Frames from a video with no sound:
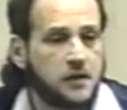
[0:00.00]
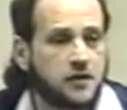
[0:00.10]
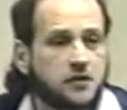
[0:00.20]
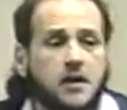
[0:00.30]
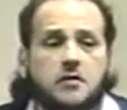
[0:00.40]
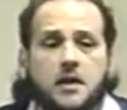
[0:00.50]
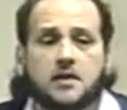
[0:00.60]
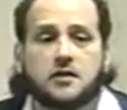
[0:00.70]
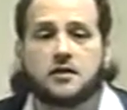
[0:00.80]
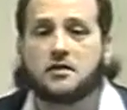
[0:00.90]
is there any
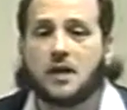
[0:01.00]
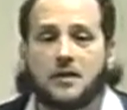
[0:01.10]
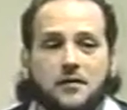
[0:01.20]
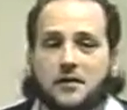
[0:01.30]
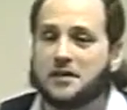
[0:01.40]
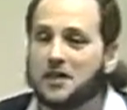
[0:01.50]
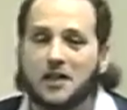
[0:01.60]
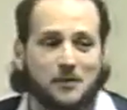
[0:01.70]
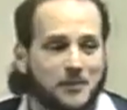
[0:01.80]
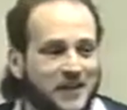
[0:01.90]
questions that you have of the
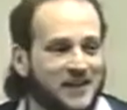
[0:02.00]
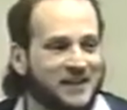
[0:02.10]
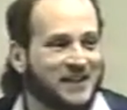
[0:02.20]
teams?